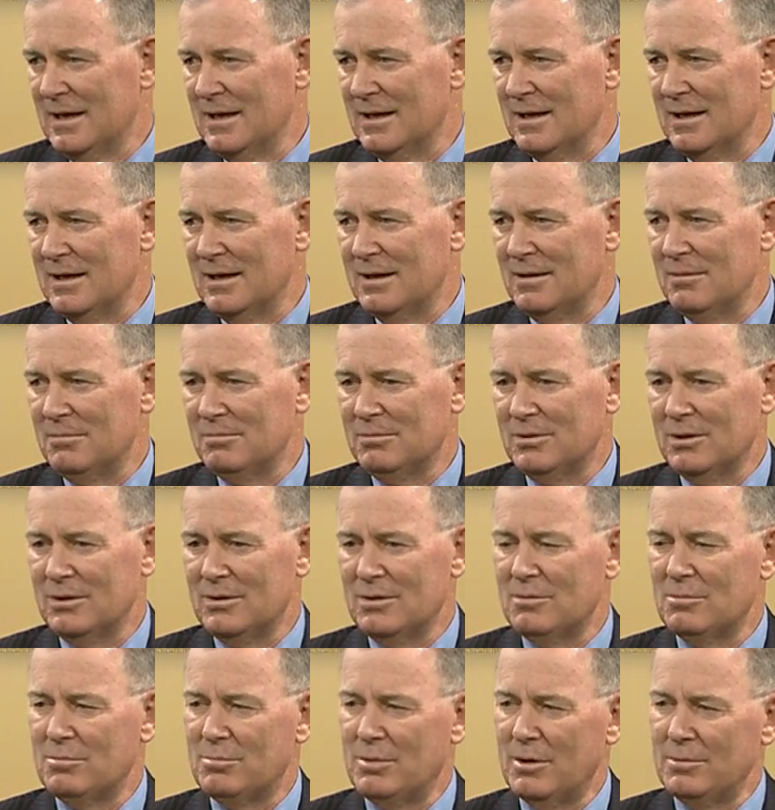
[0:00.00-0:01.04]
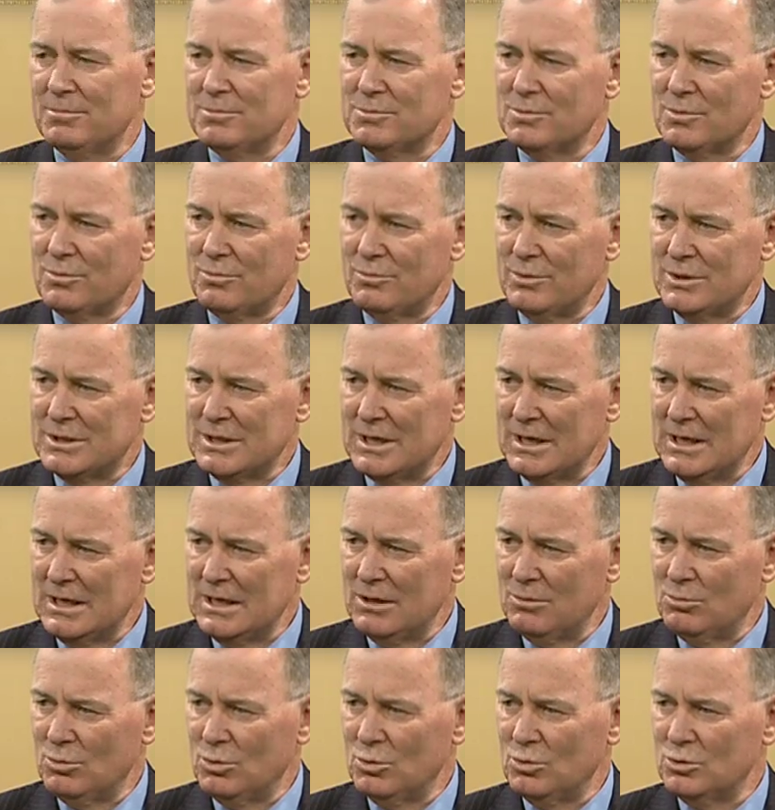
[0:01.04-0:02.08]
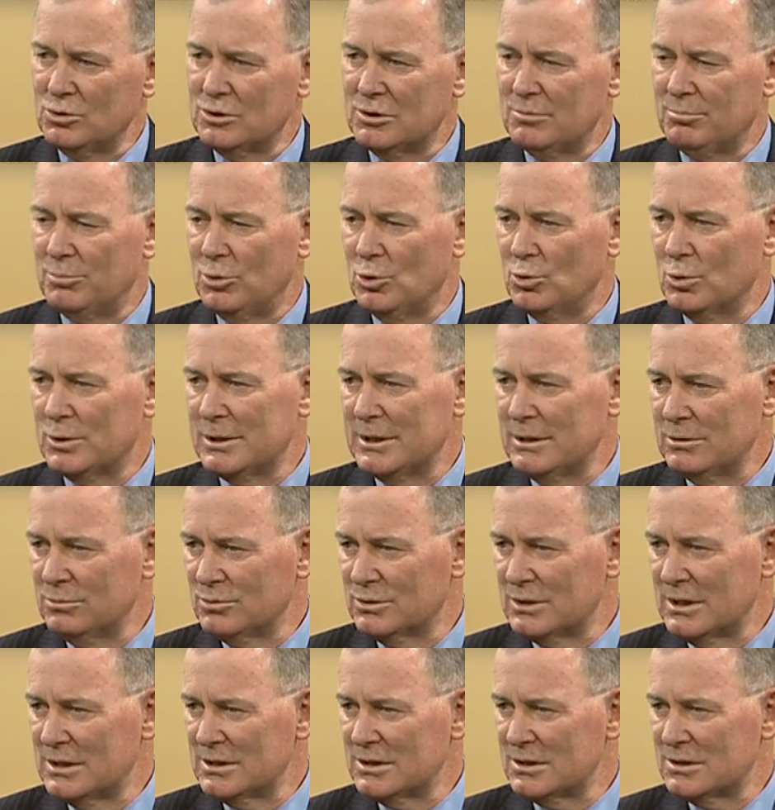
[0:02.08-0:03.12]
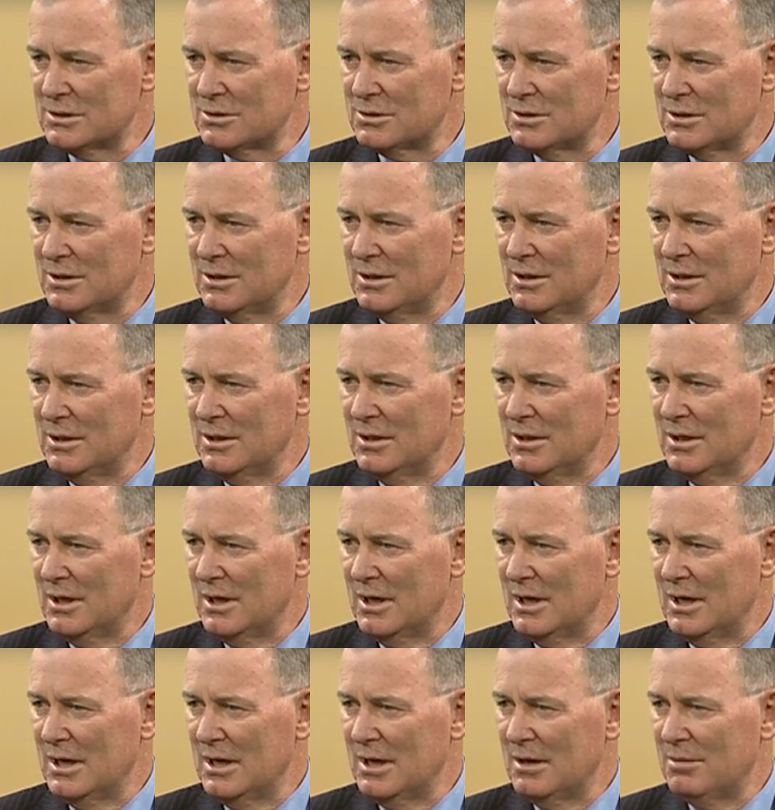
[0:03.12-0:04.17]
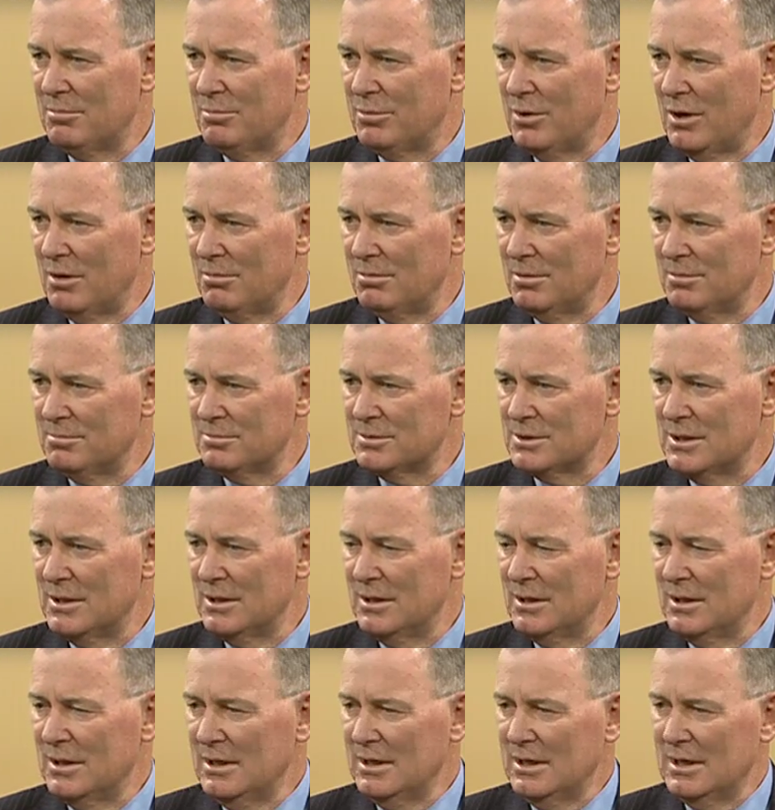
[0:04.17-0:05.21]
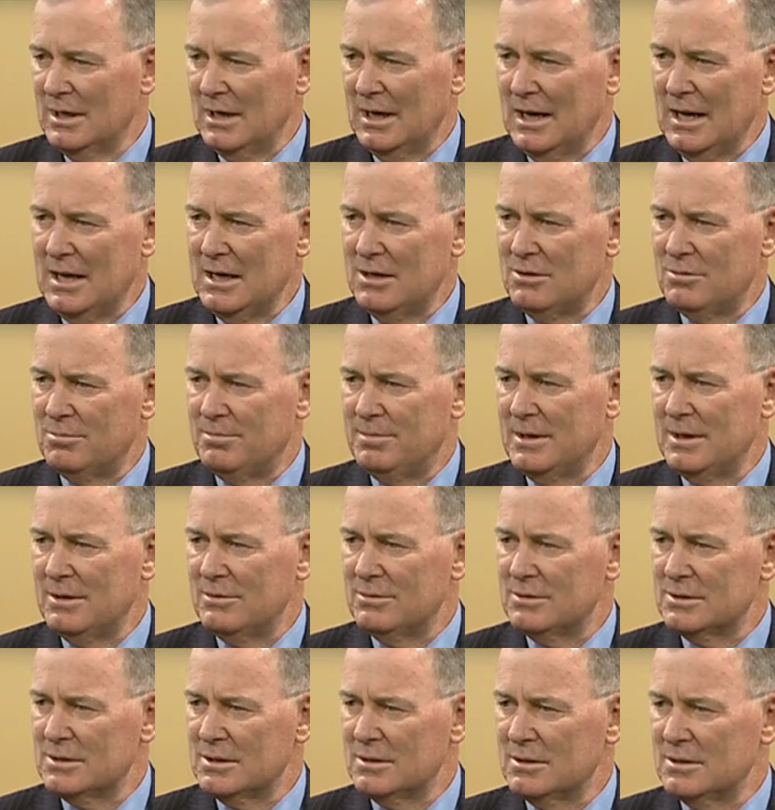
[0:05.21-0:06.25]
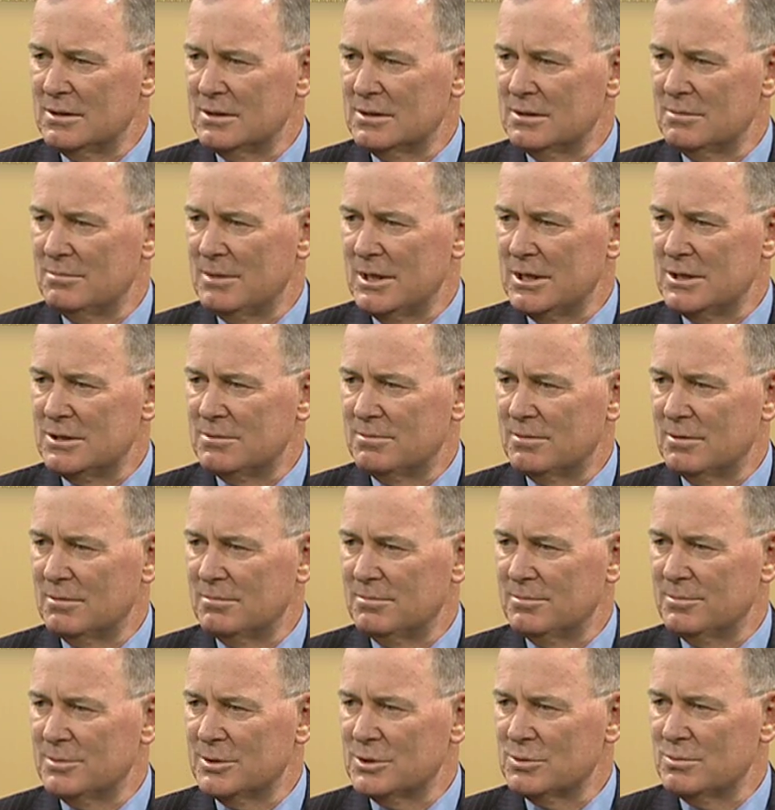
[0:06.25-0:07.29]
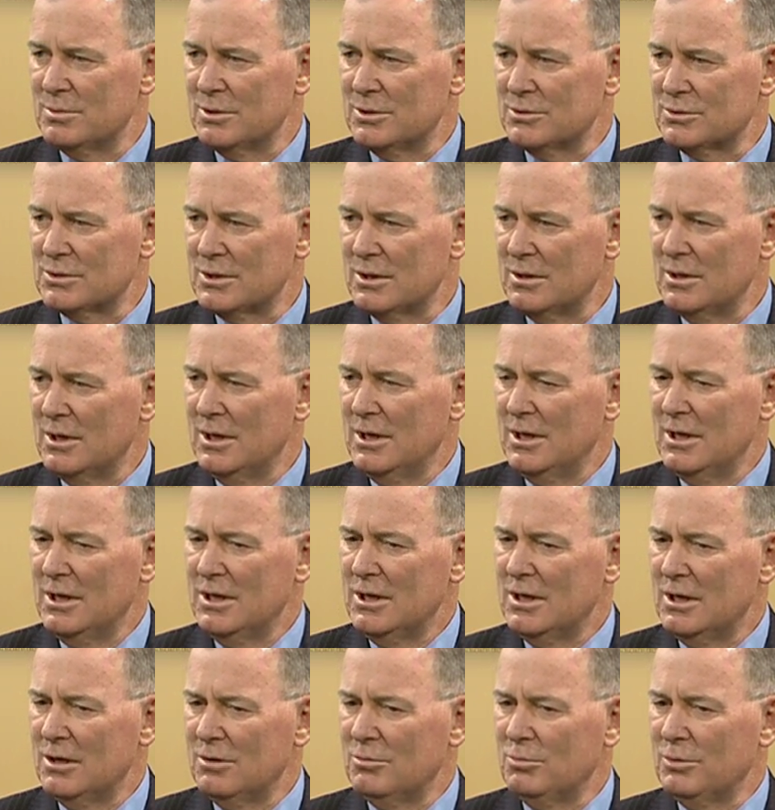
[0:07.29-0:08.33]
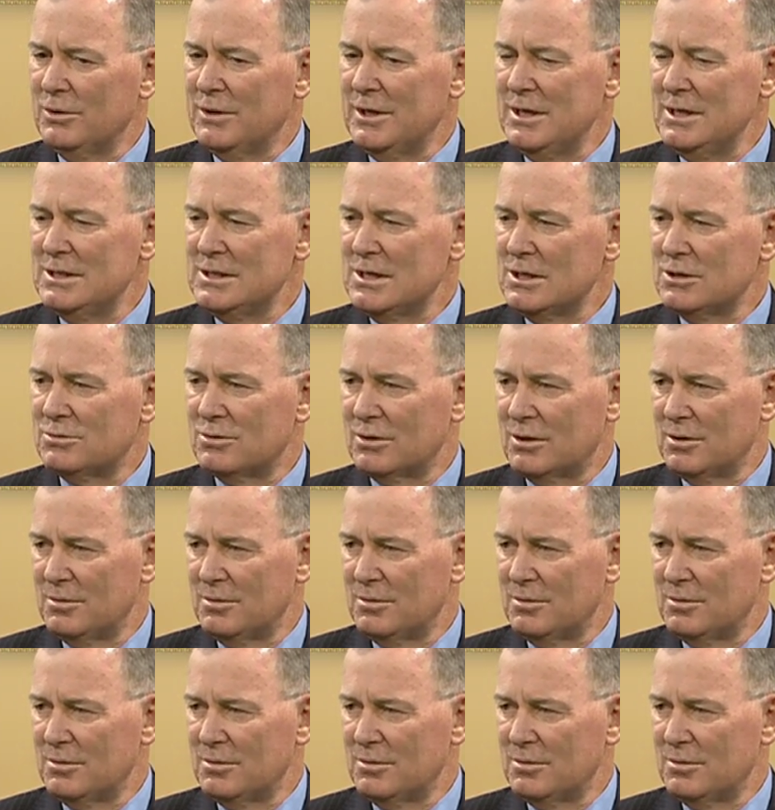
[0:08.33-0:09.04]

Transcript: You know, there are problems with retaining walls. The Port Hills has its problems. Land repair is a major problem as well. So, you know, with these extra